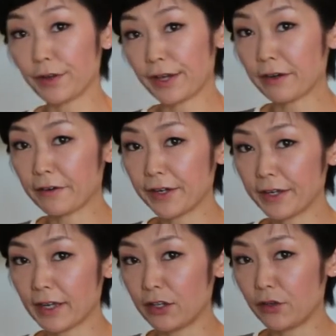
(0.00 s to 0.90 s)
hear it
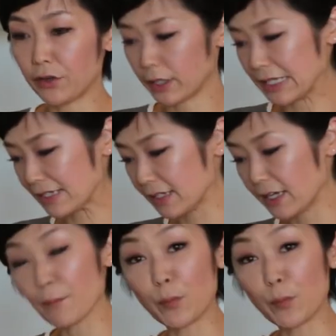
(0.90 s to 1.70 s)
and you can see it